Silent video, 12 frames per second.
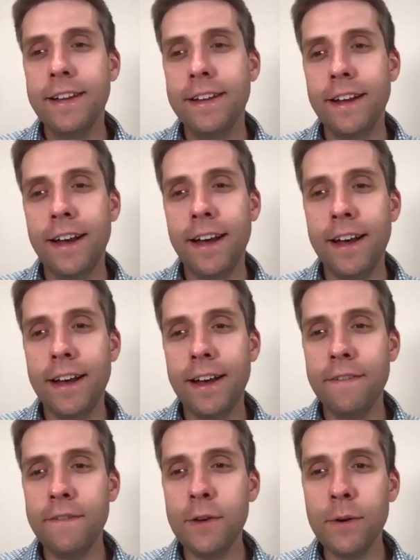uh,
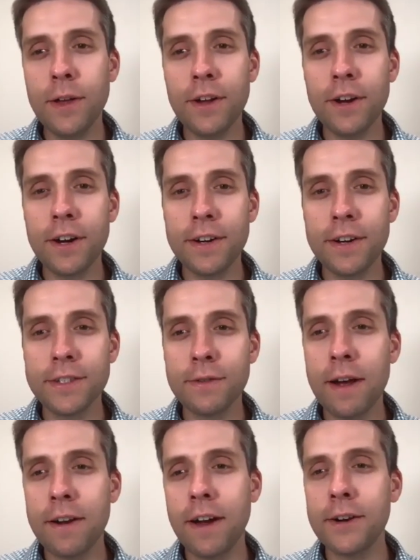a few others
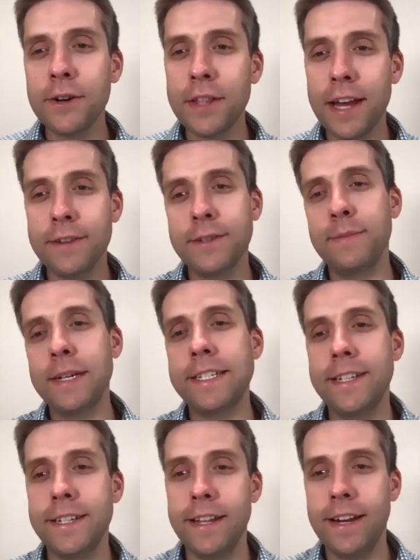around 100,000 mixed
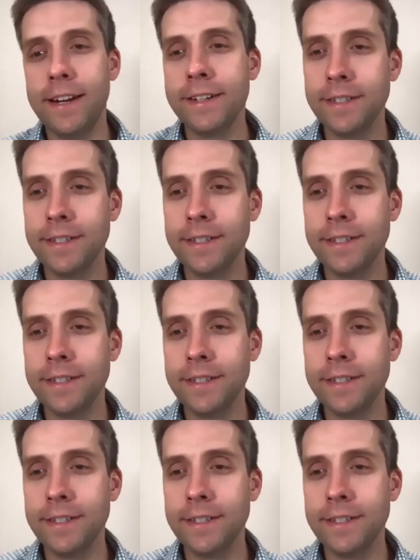in there.